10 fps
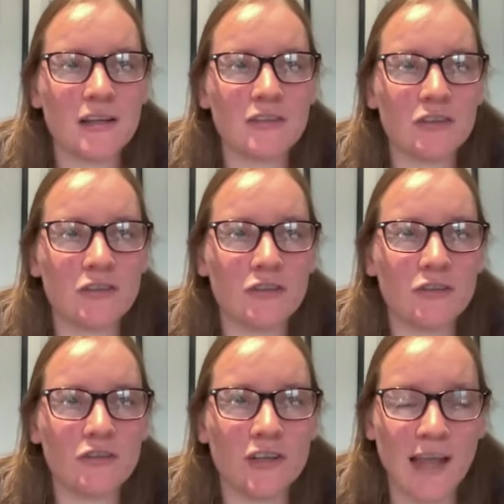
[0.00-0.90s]
to
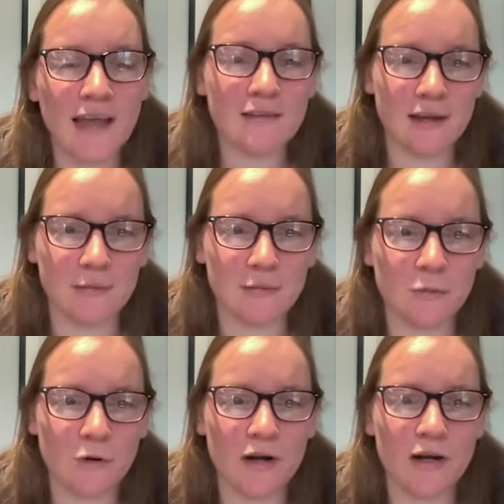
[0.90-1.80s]
get time to
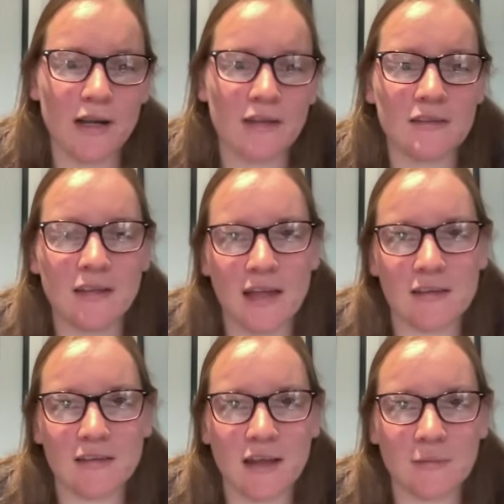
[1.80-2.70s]
work and to
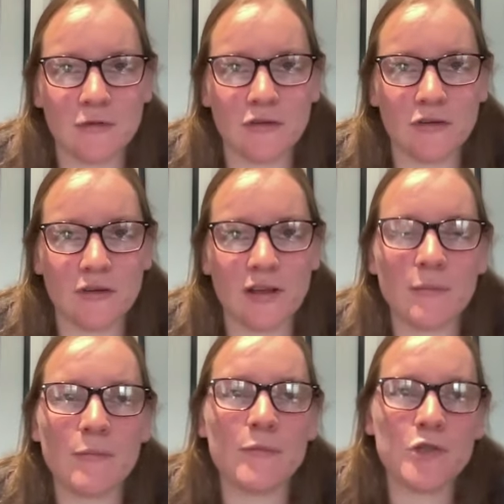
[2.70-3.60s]
get time to like
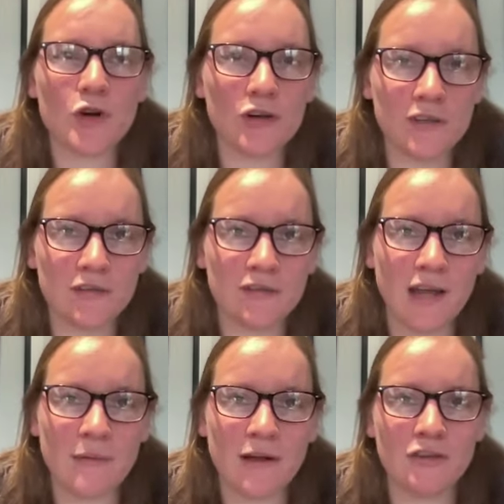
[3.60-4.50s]
majority of the
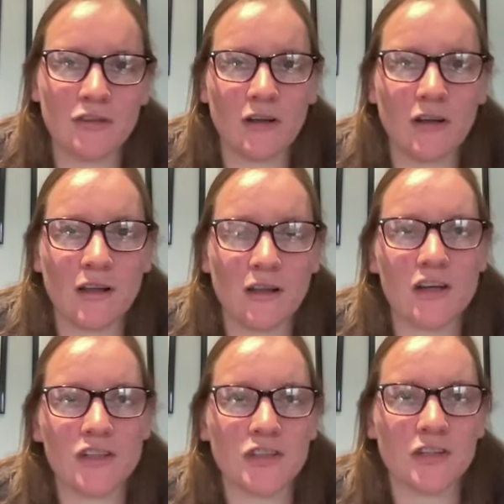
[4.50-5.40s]
time I do a
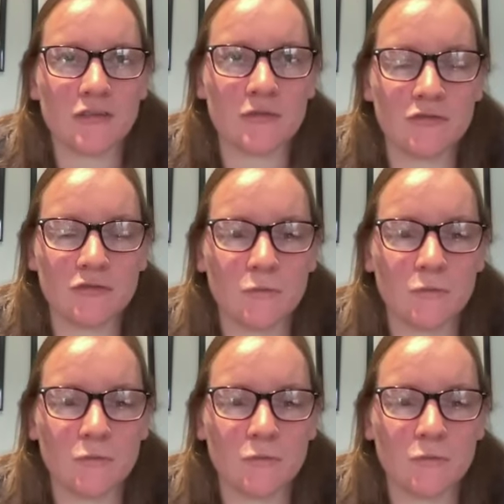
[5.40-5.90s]
large chunk of